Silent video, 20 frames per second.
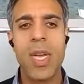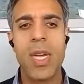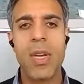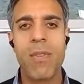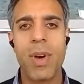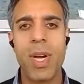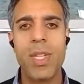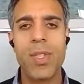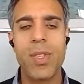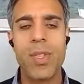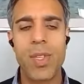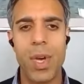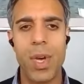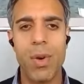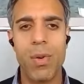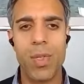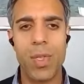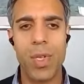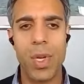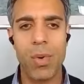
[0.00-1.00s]
Right,
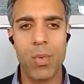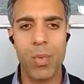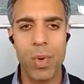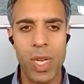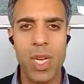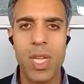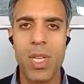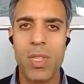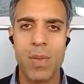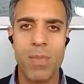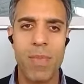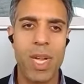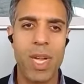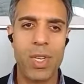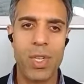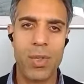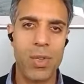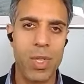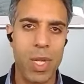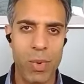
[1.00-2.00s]
so we need to make
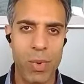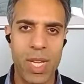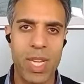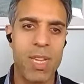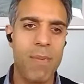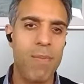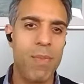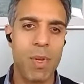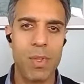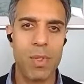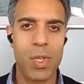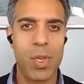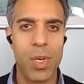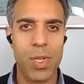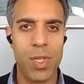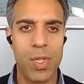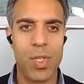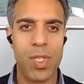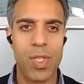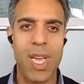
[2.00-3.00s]
sure that we keep those
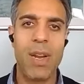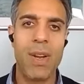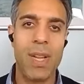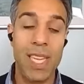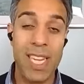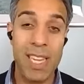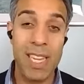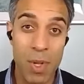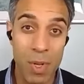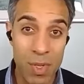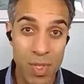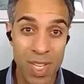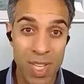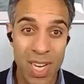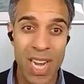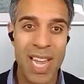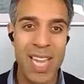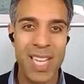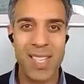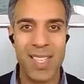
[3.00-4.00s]
costs down and keep those
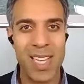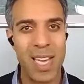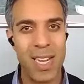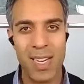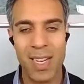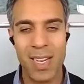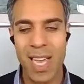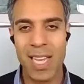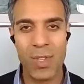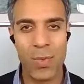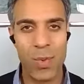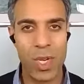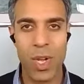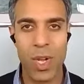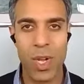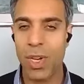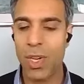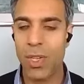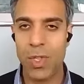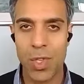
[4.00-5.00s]
delays down. As we
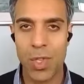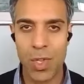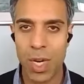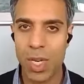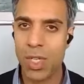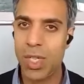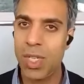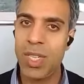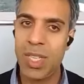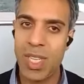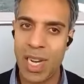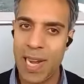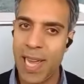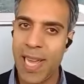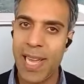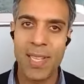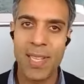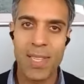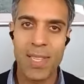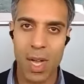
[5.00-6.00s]
know, in construction, delays